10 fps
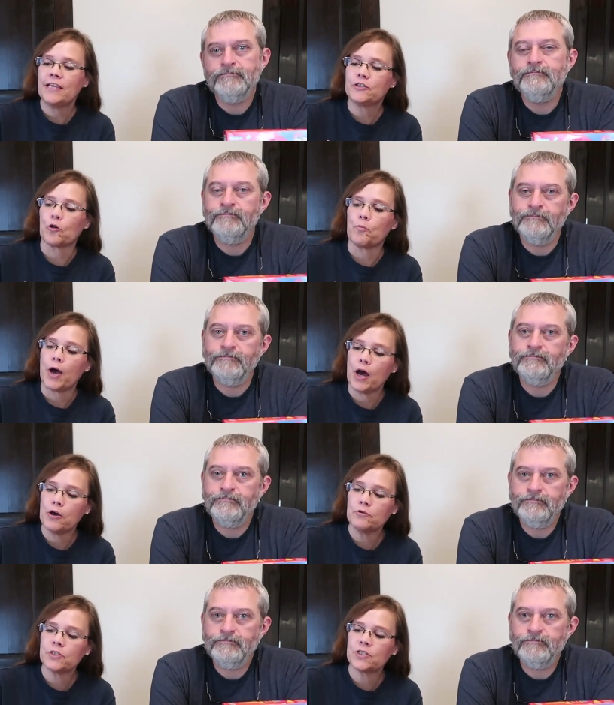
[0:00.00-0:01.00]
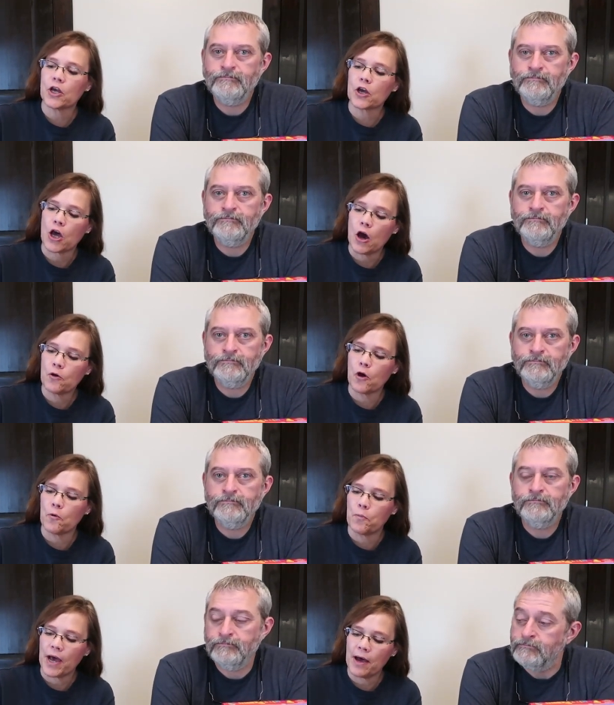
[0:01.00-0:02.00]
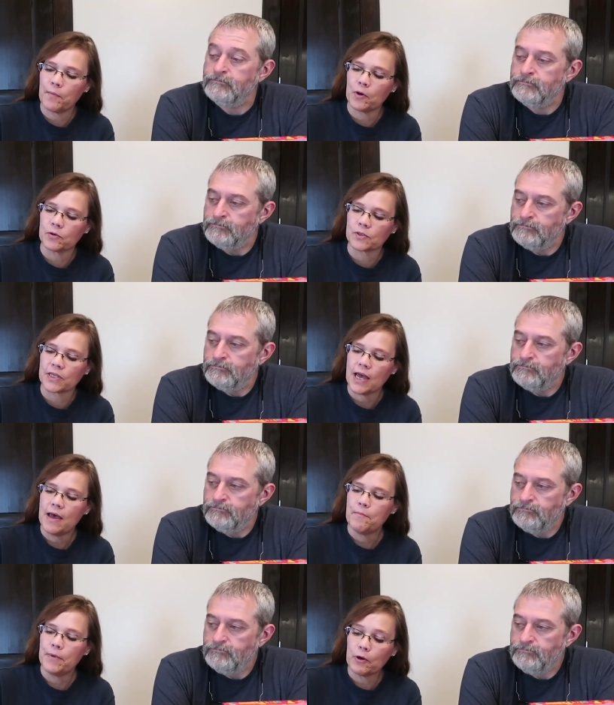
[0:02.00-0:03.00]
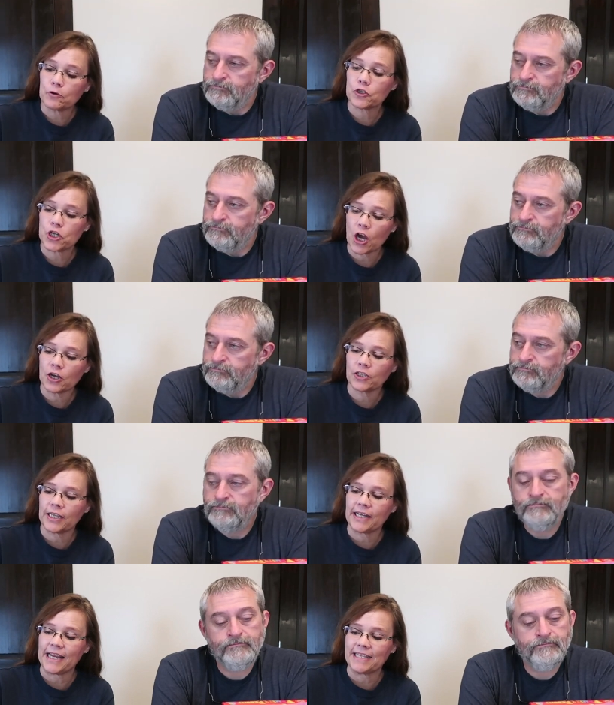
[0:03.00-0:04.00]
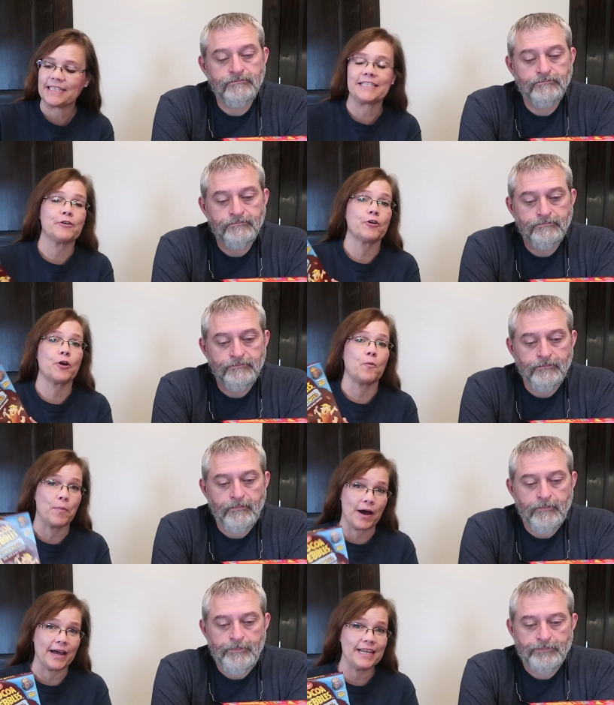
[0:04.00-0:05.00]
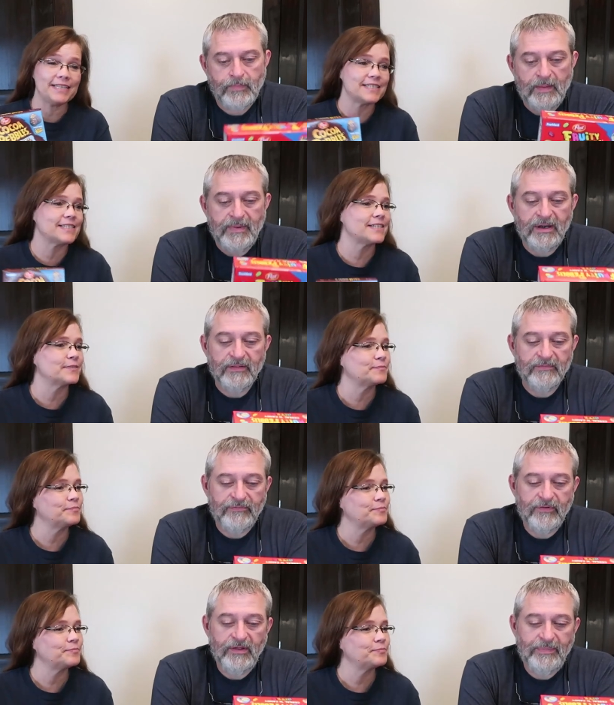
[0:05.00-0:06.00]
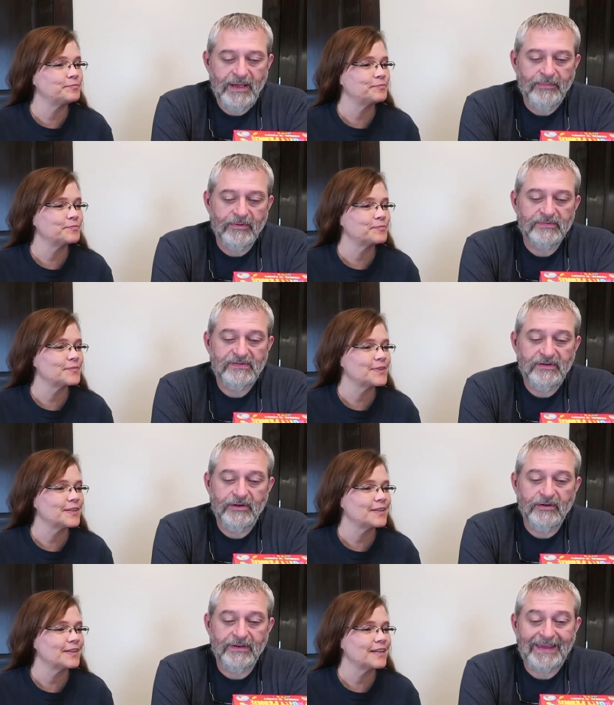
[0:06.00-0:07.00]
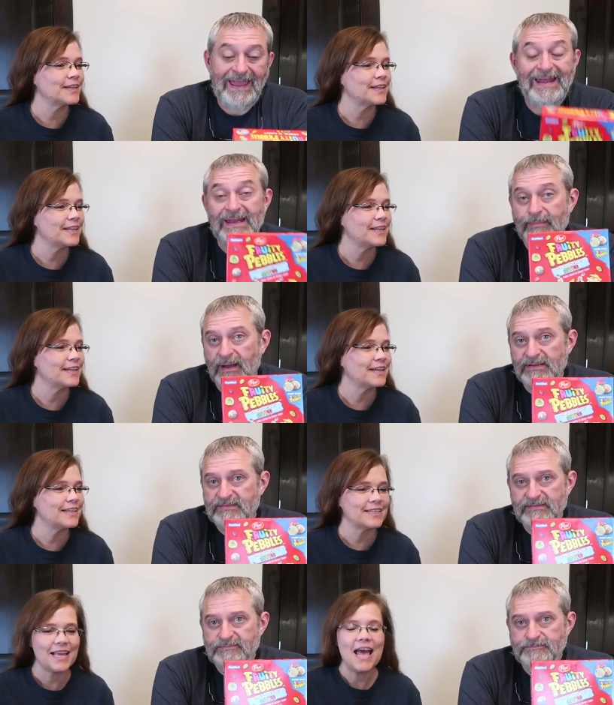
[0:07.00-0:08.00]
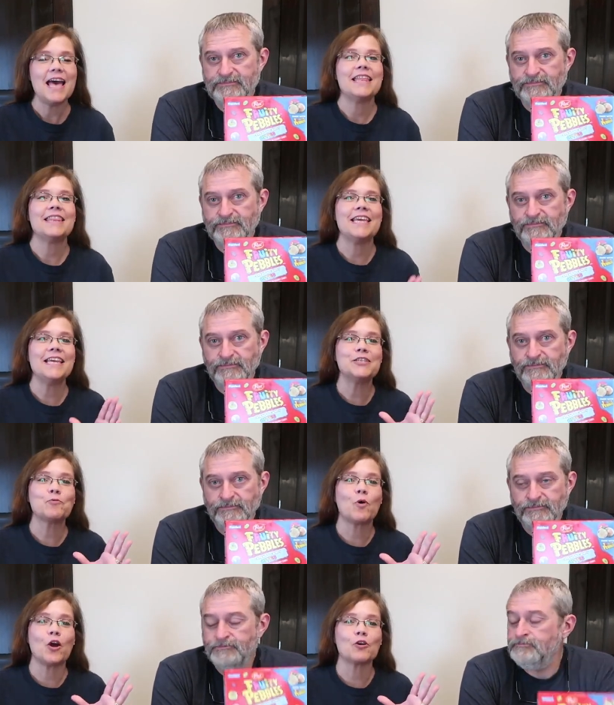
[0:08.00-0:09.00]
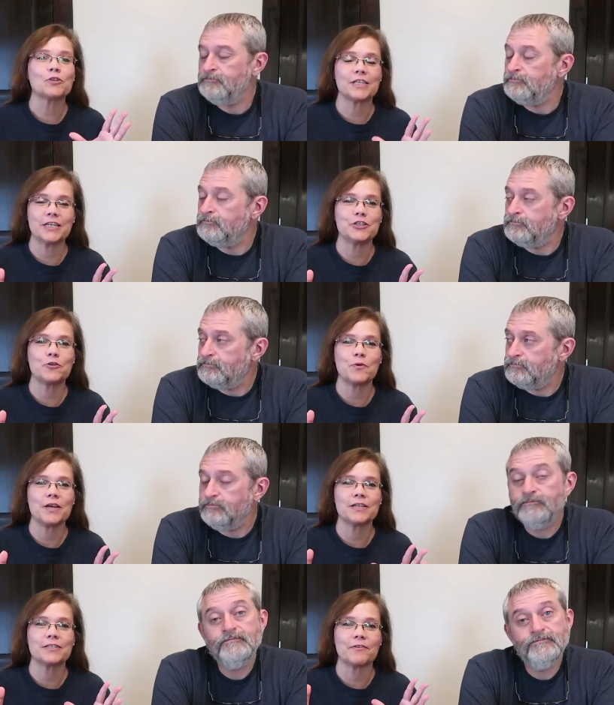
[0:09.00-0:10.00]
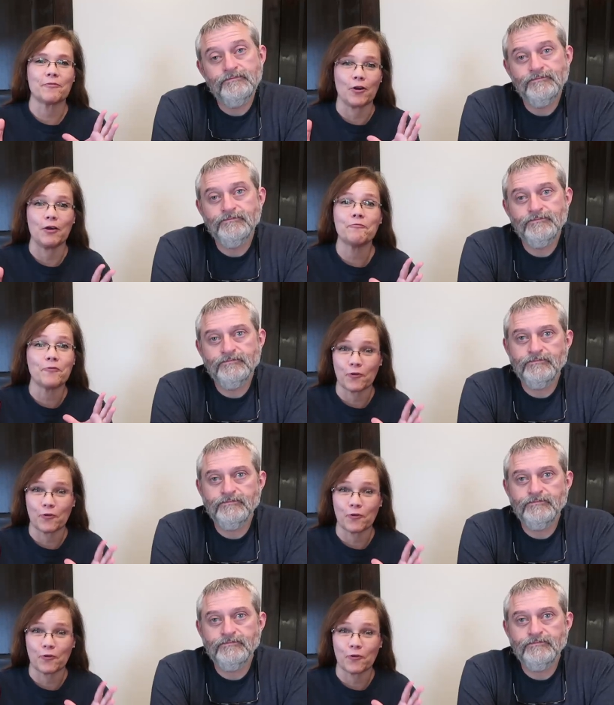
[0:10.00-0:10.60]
Speaker 1: These are post Cocoa Pebbles milk chocolate and cereal bites.
Speaker 2: And mine are the Fruity Pebbles cereal and candy bites.
Speaker 1: These were sent to us from